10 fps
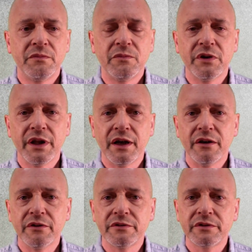
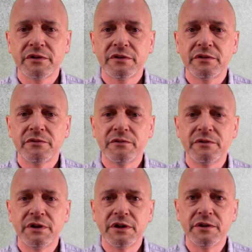without
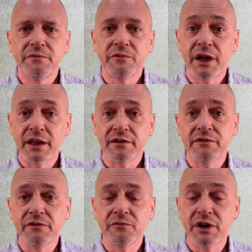
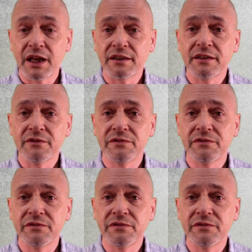reacting